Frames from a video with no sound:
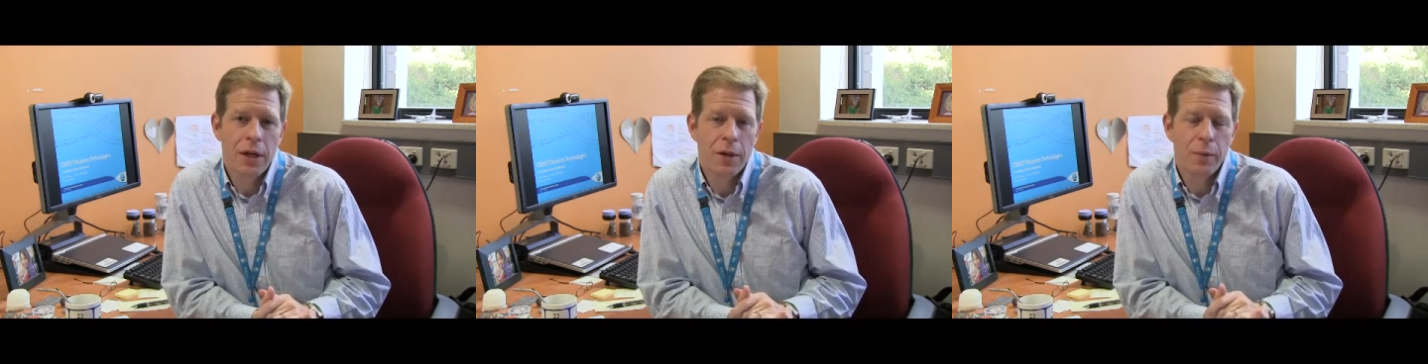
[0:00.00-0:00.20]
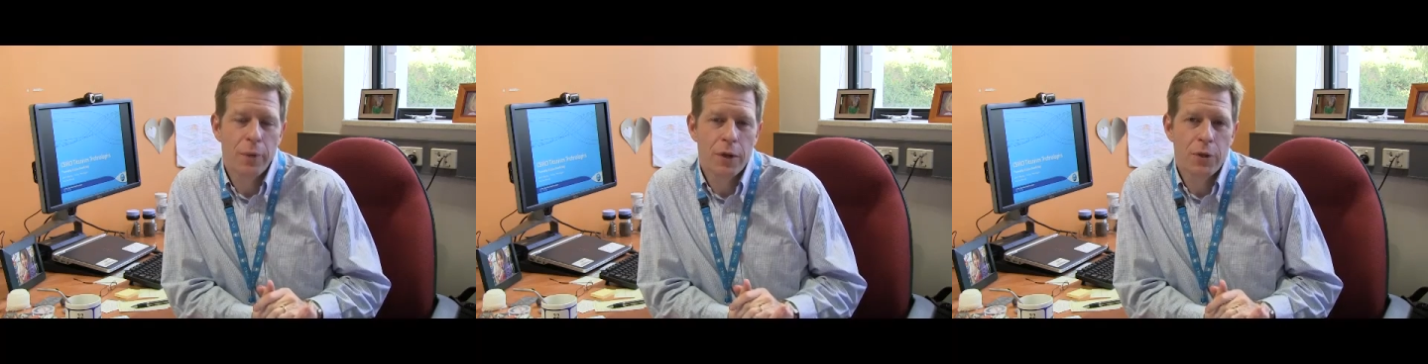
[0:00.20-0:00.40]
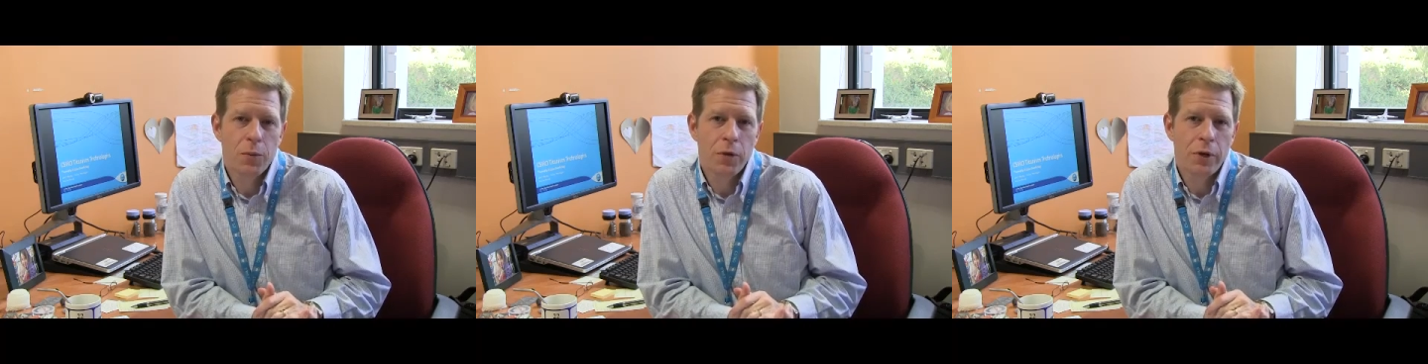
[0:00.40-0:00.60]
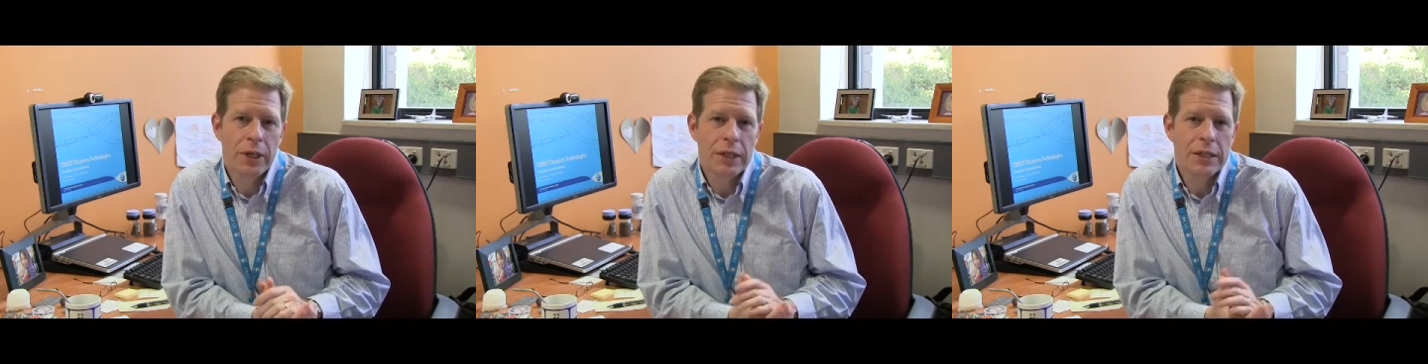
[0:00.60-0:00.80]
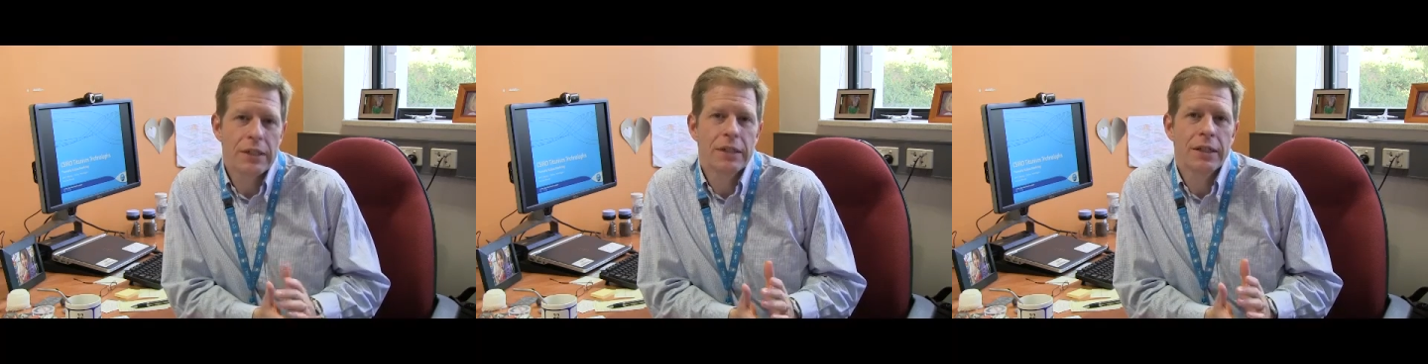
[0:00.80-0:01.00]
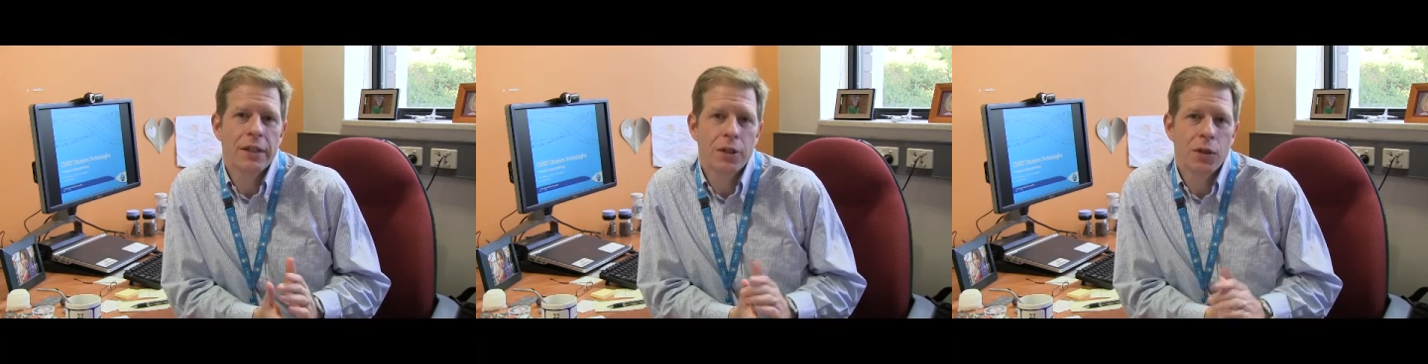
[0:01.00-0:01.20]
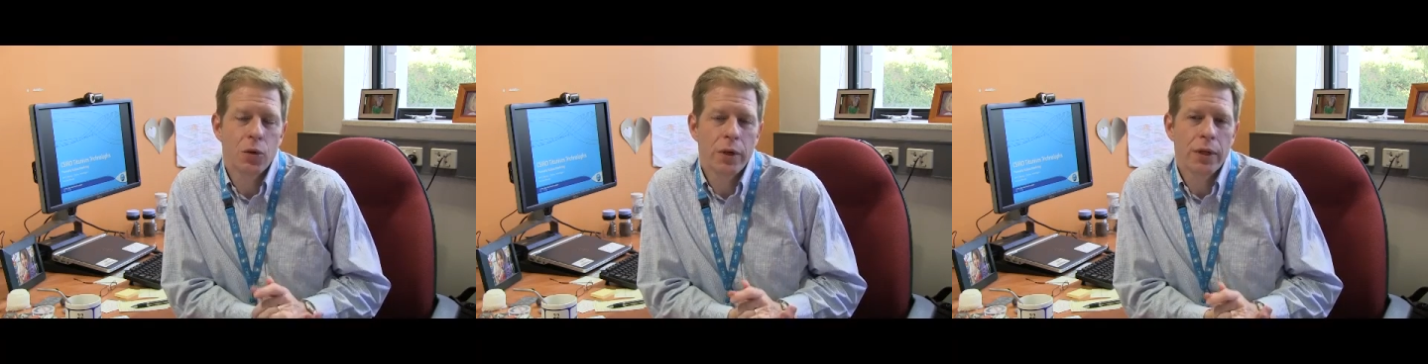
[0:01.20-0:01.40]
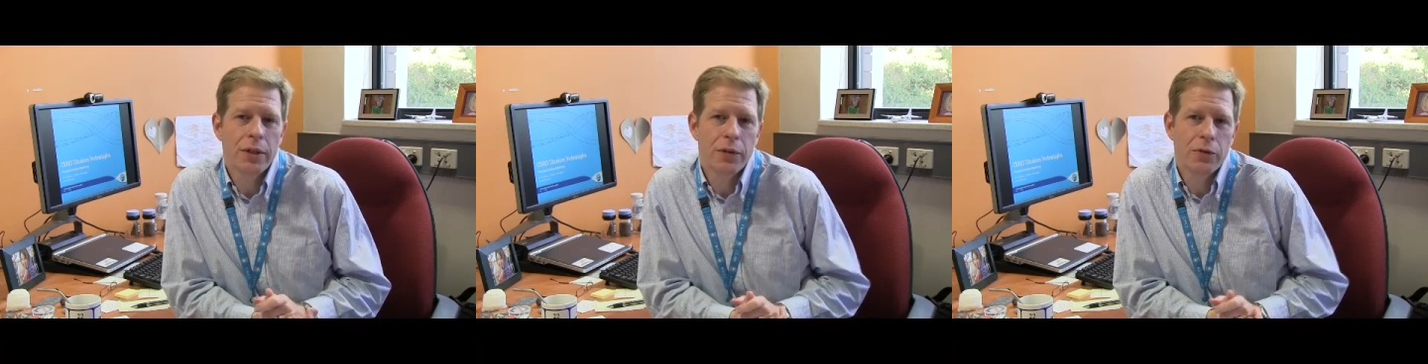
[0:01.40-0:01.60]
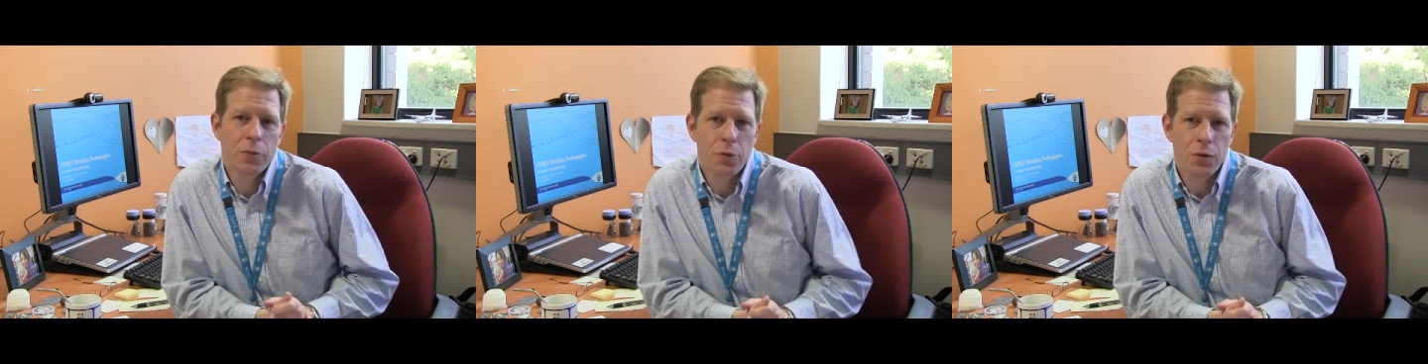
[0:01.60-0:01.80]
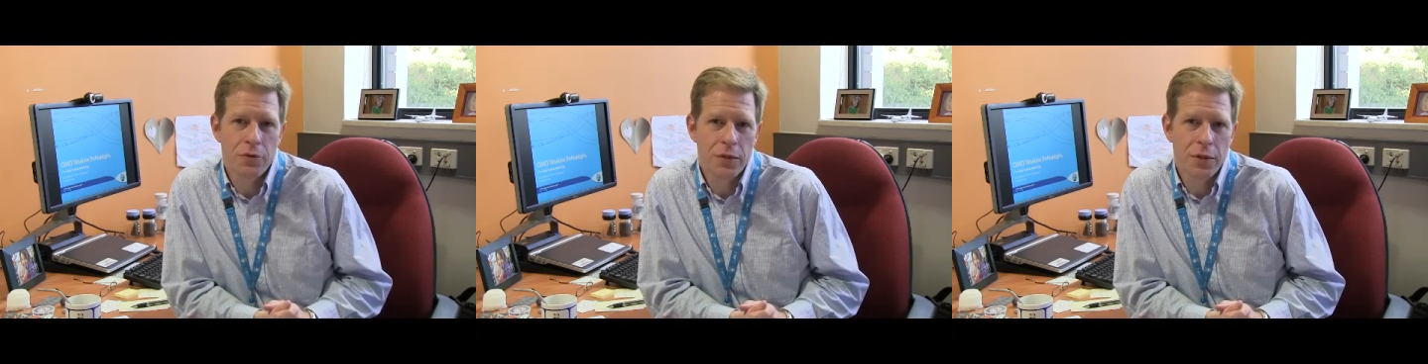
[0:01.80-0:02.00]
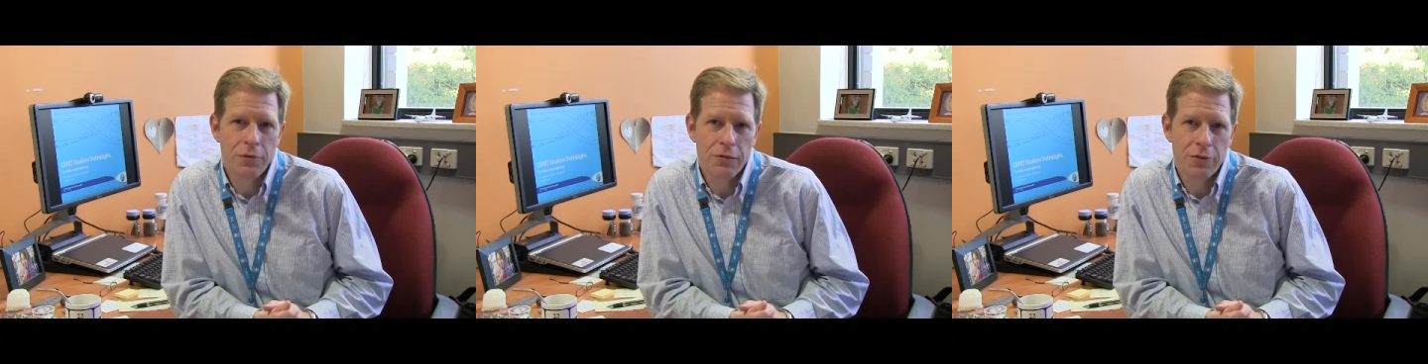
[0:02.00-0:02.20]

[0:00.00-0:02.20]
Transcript: it much more easily and quickly removes it